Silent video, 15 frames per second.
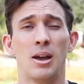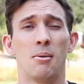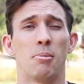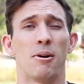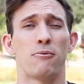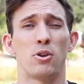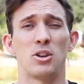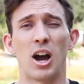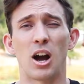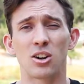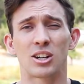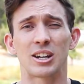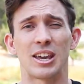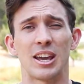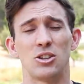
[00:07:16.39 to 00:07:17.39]
But for
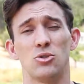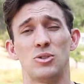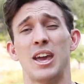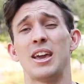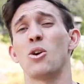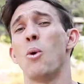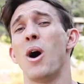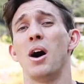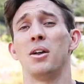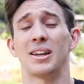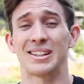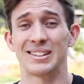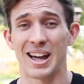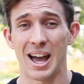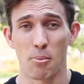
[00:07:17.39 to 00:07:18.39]
younger kids who take a while to
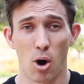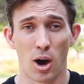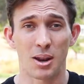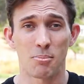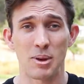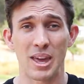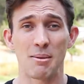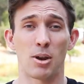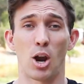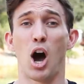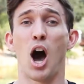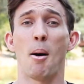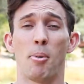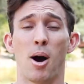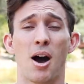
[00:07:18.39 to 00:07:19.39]
climb on a beam and
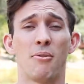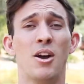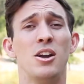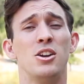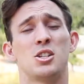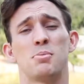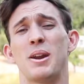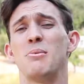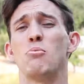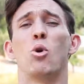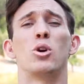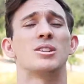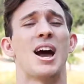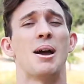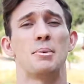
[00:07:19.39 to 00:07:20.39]
hop off, you're spending
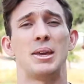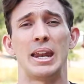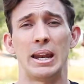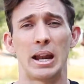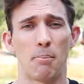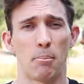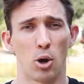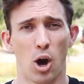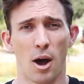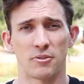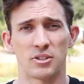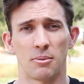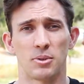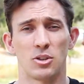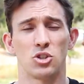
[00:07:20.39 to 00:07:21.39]
more time getting up and off
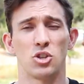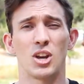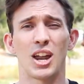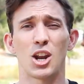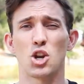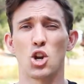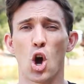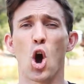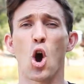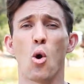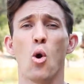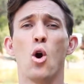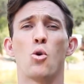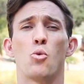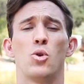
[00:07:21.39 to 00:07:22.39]
something. So you gotta know
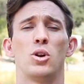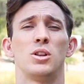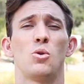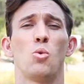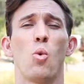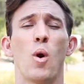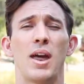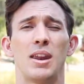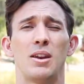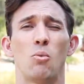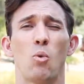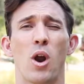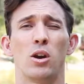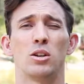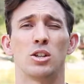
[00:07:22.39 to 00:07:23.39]
really when and
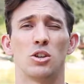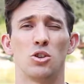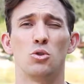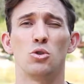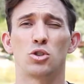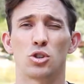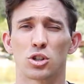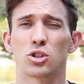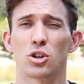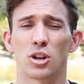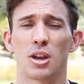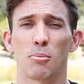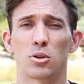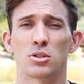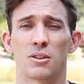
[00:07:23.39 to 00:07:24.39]
where to use your
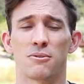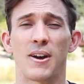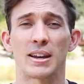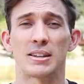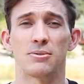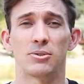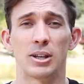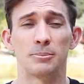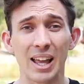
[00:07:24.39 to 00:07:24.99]
circuit most effectively.